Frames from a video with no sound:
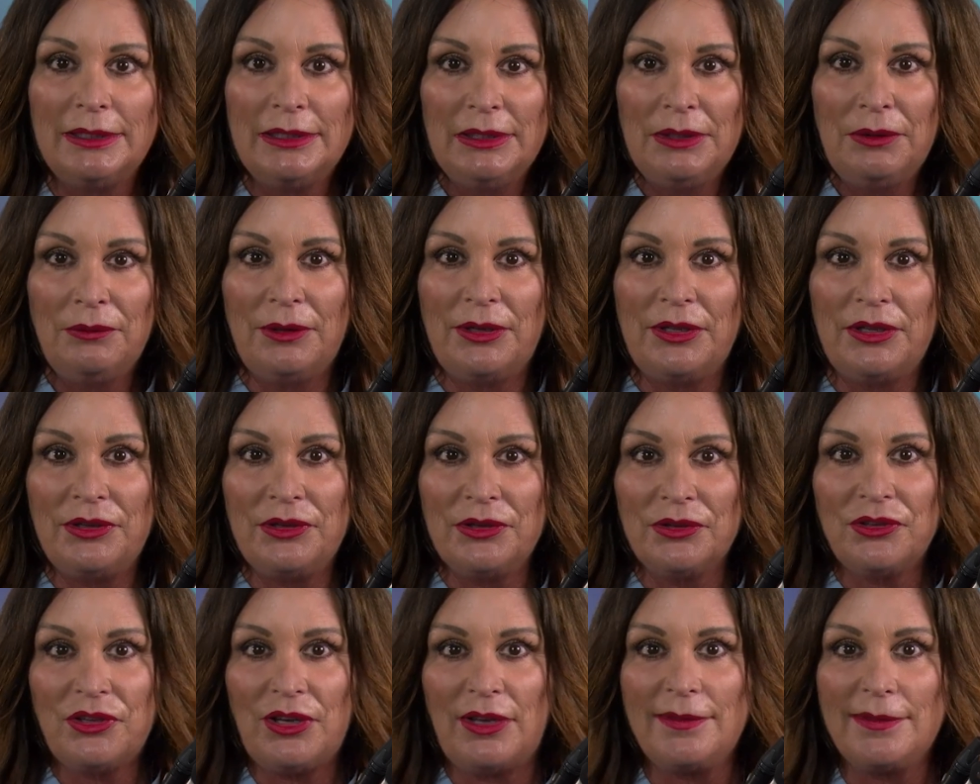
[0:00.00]
Whether you're
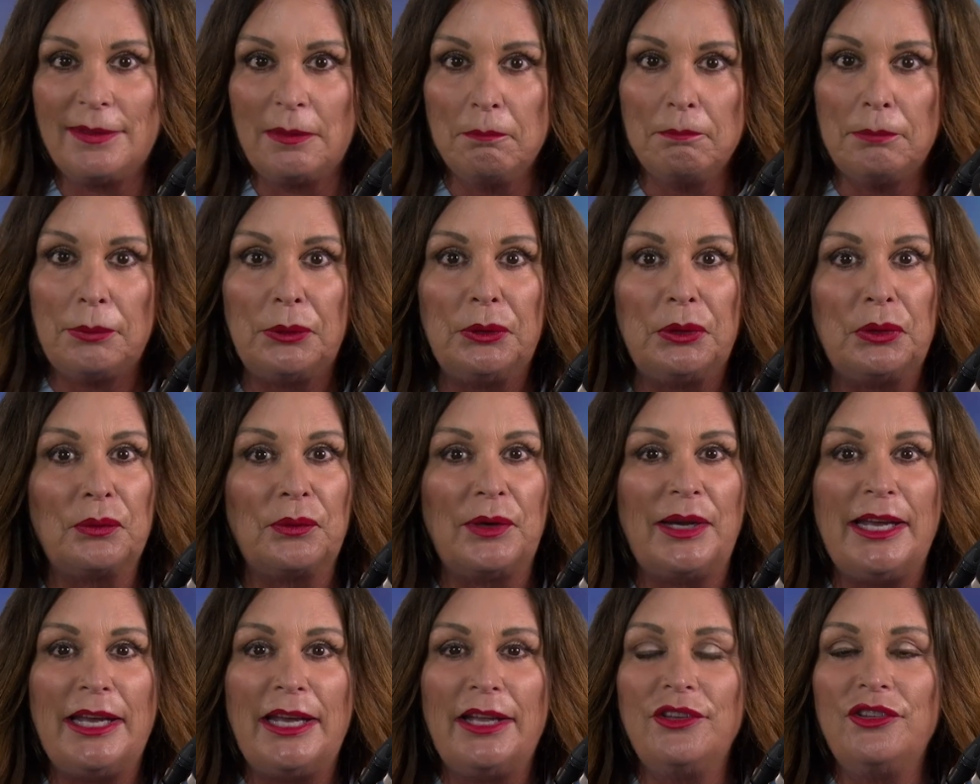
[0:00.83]
chasing bull
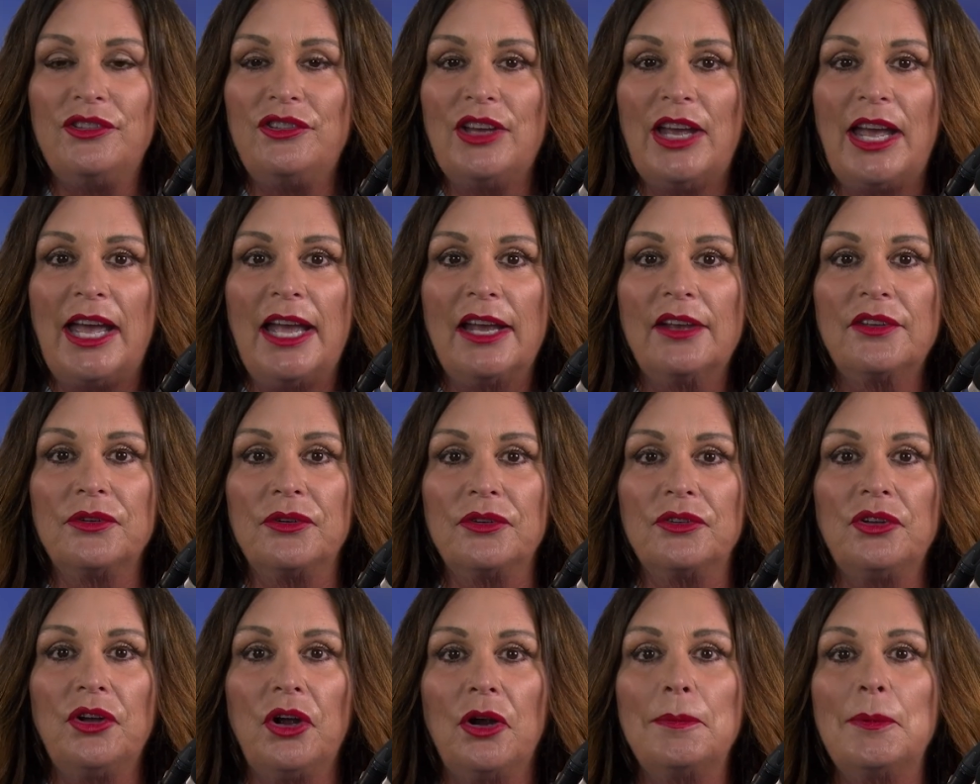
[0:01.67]
reds, jacks, or
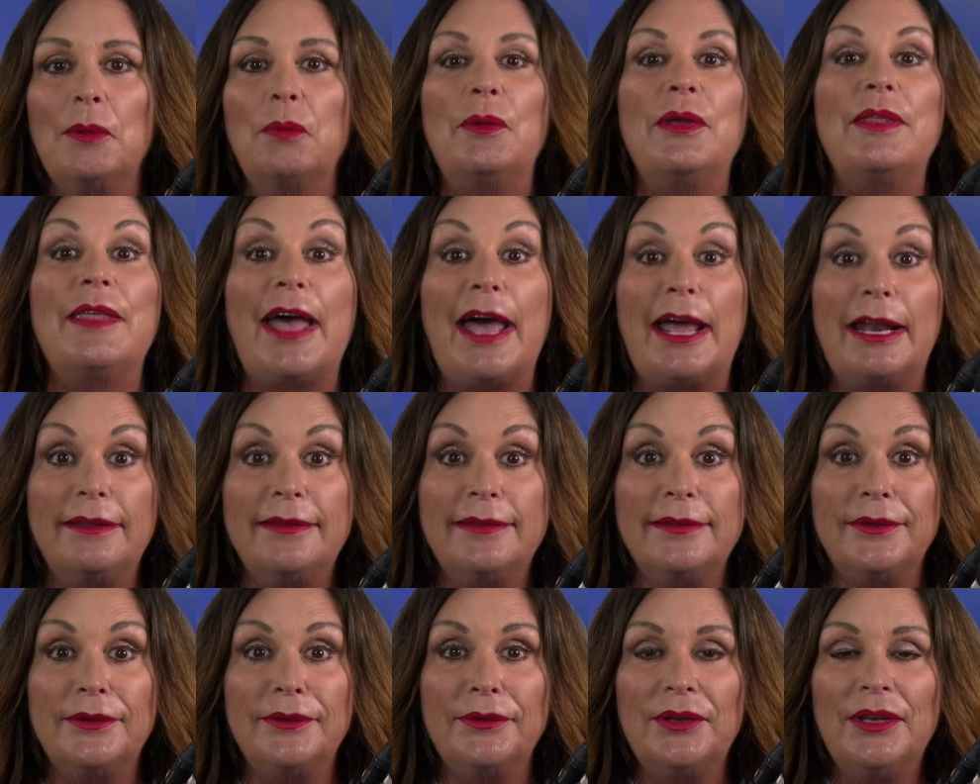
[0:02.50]
tarpon with
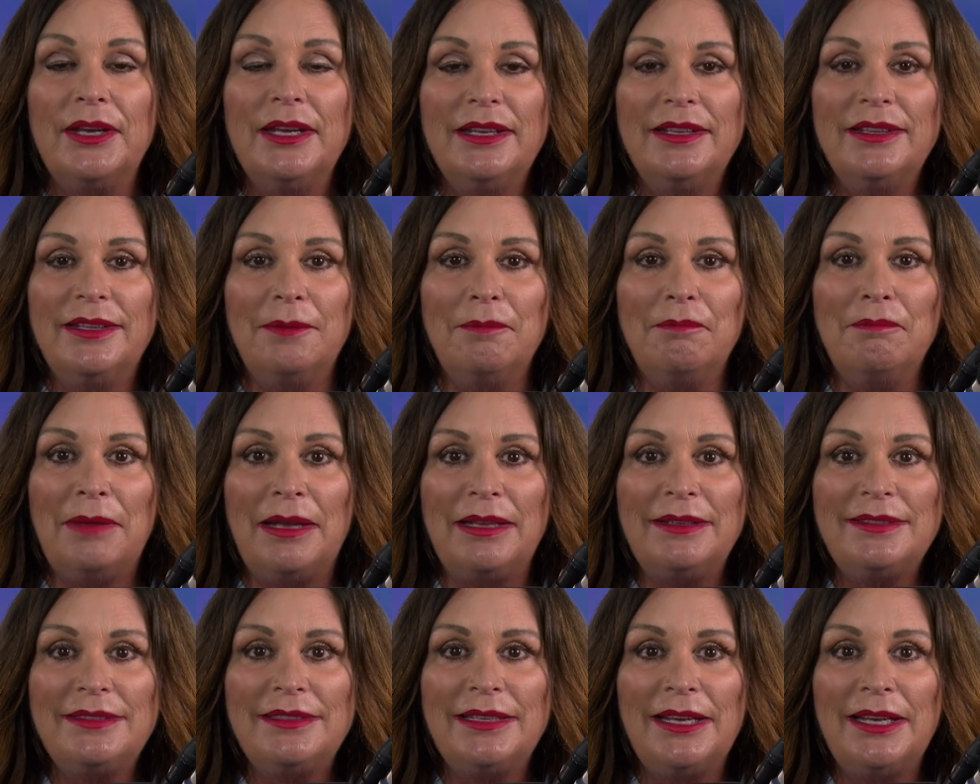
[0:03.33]
attitude, the
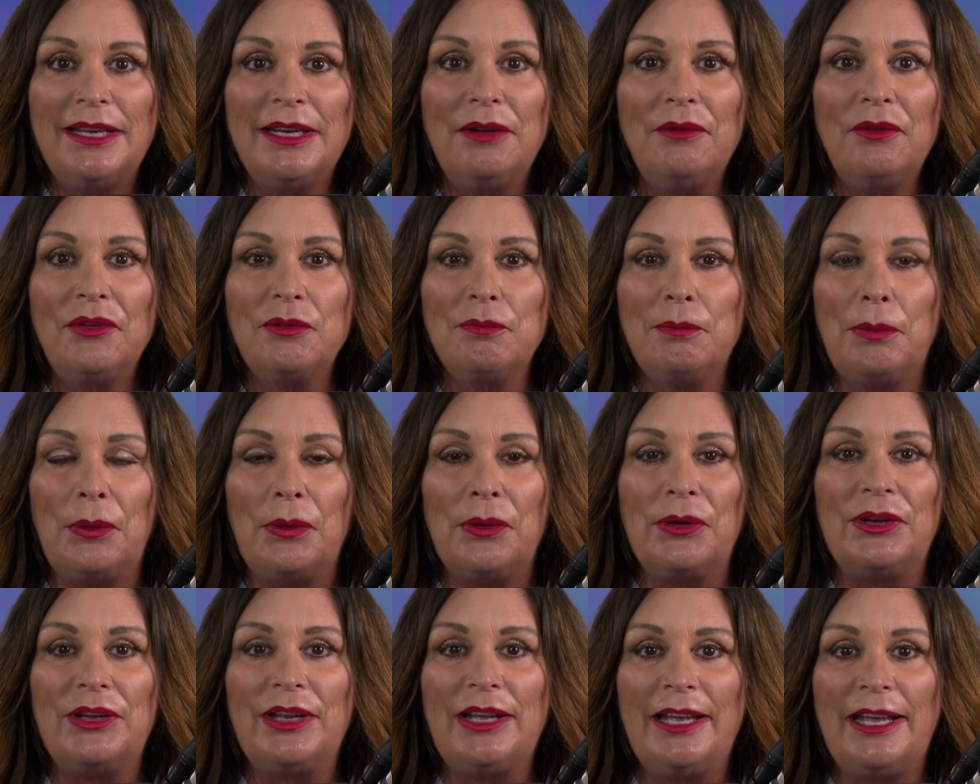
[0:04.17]
Mustang was
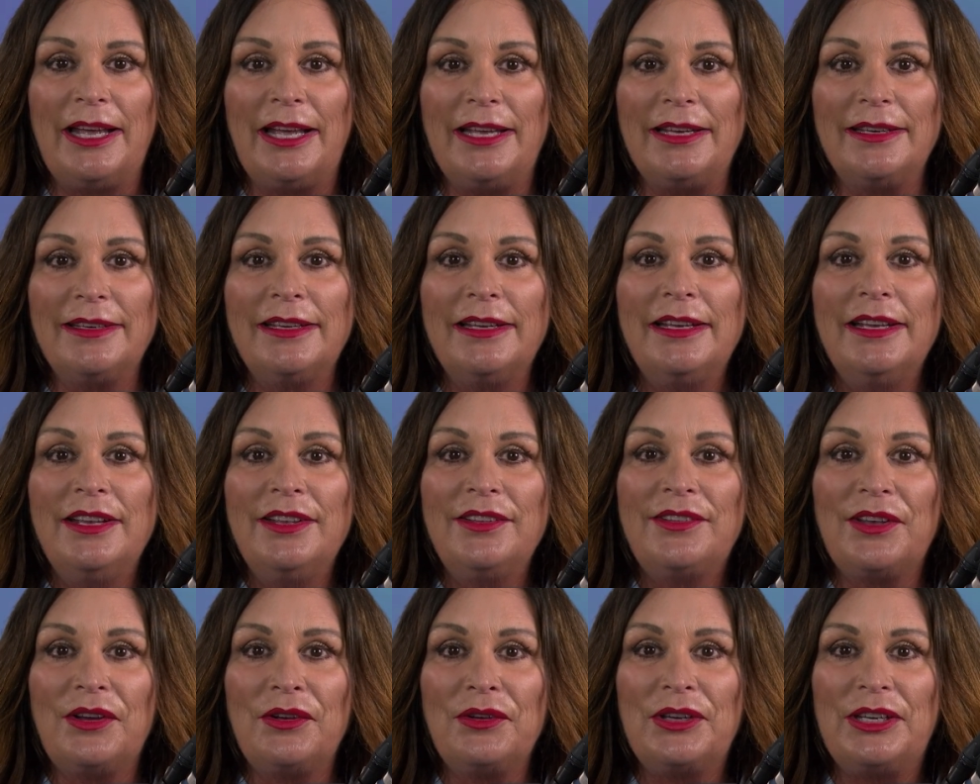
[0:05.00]
born to hunt.
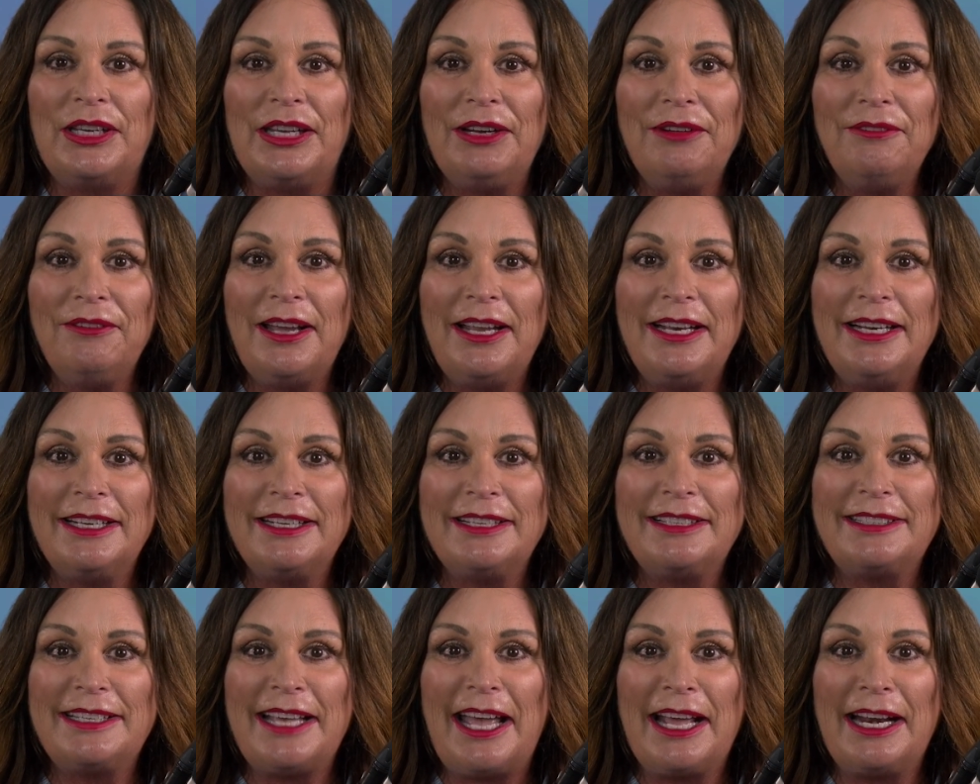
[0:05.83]
So get ready to
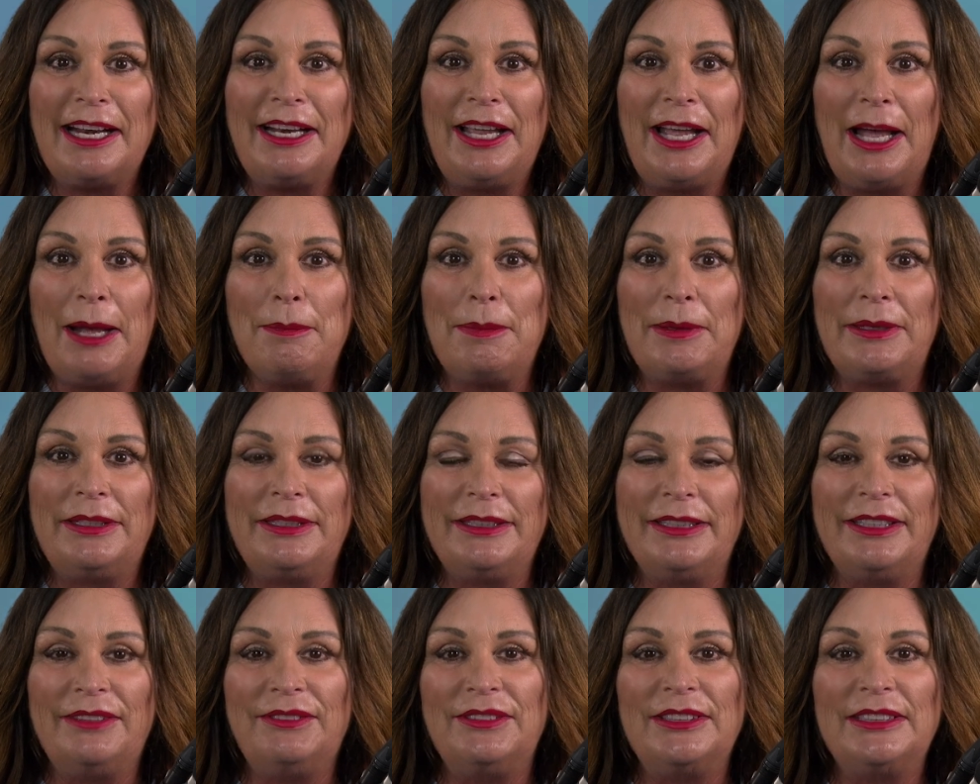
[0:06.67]
saddle up.
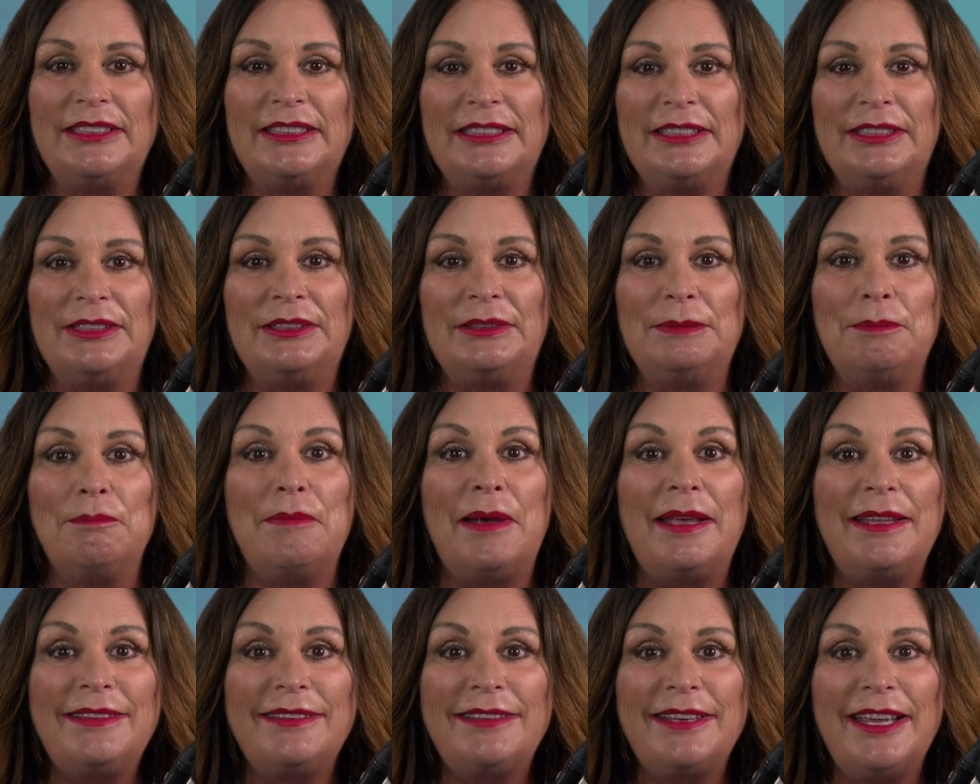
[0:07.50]
Livingston's
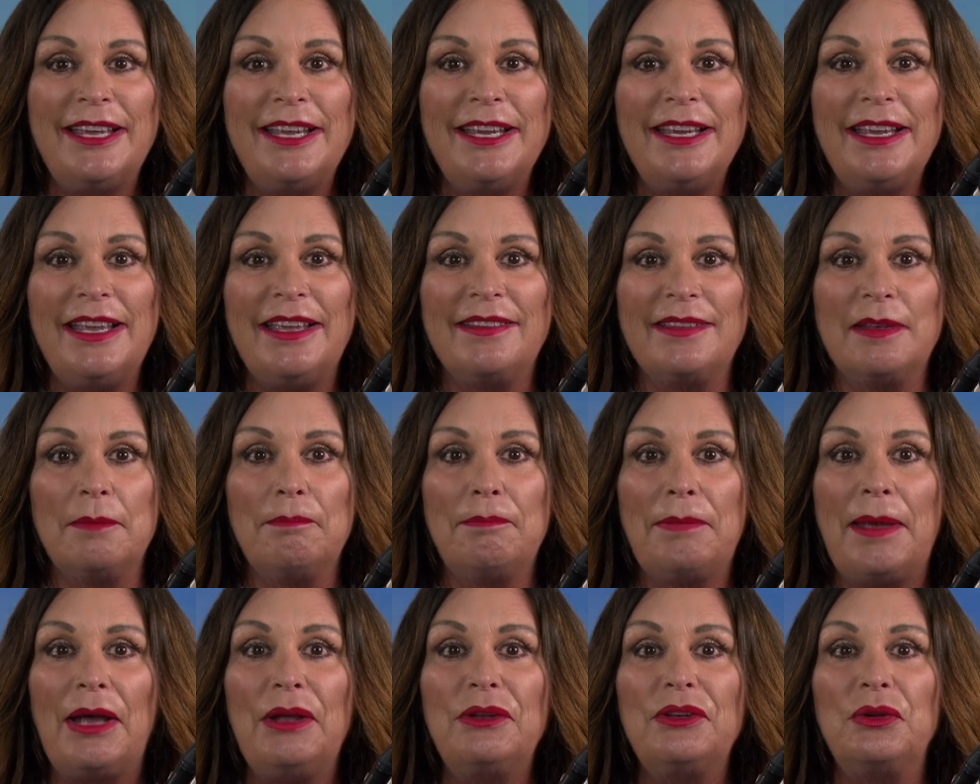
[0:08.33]
Mustang is
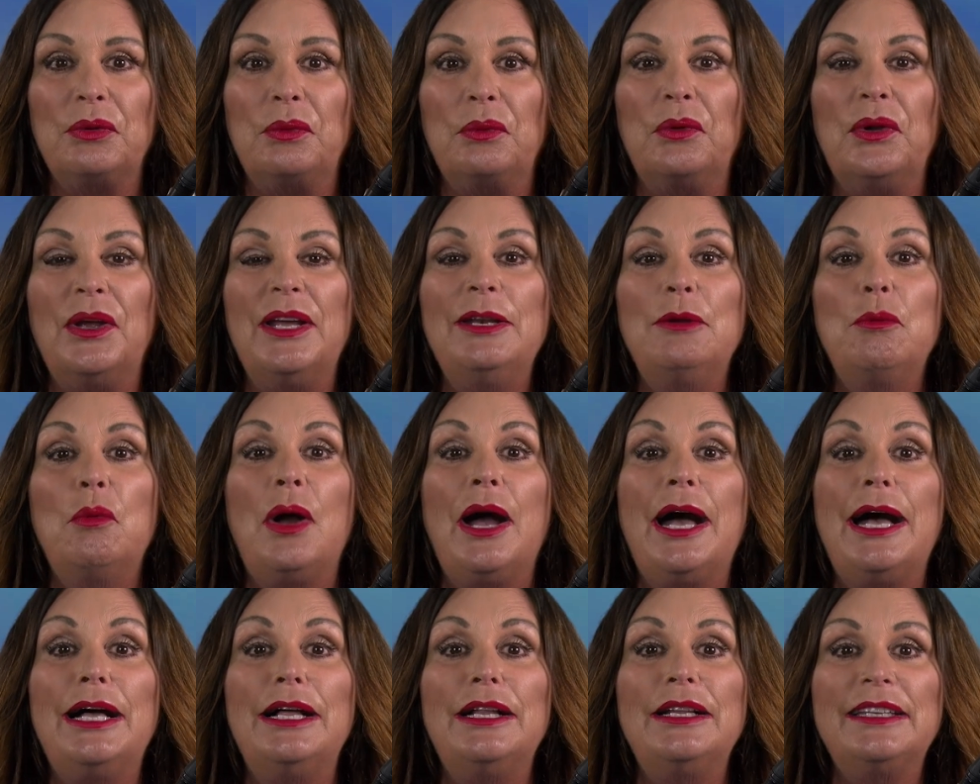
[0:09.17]
about to run
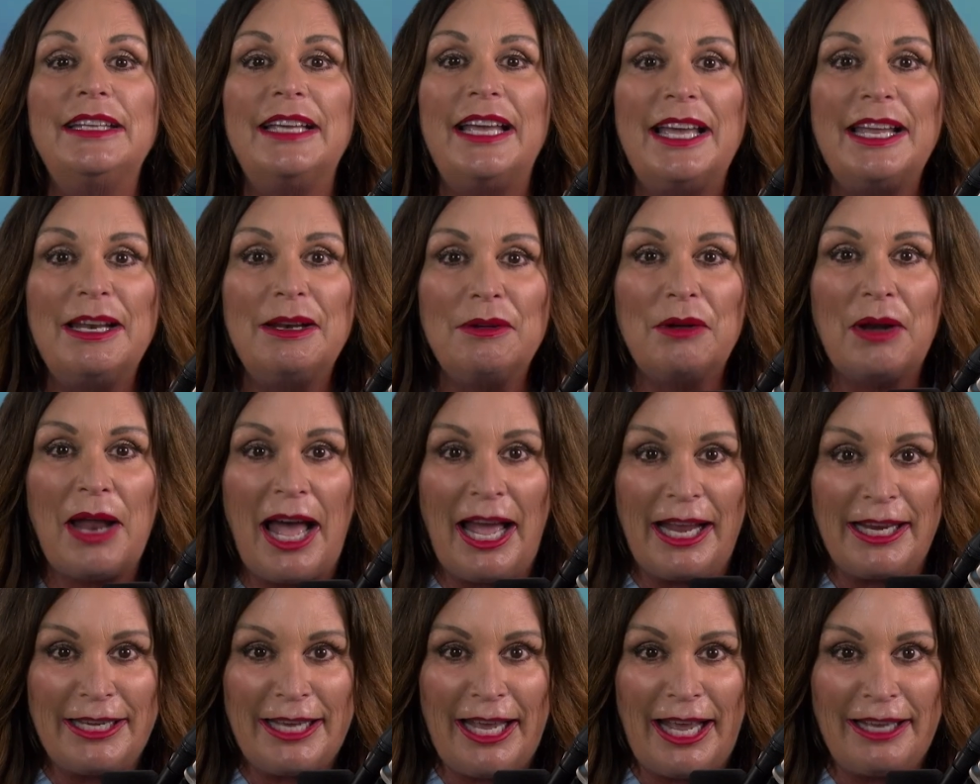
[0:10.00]
wild at
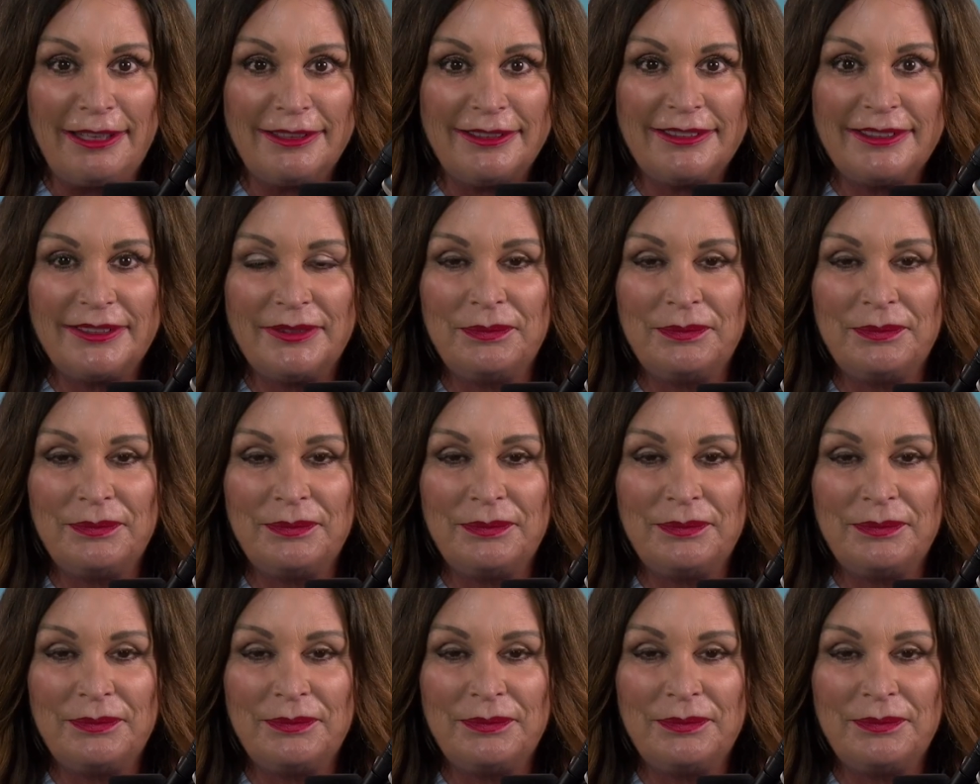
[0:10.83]
ICAST.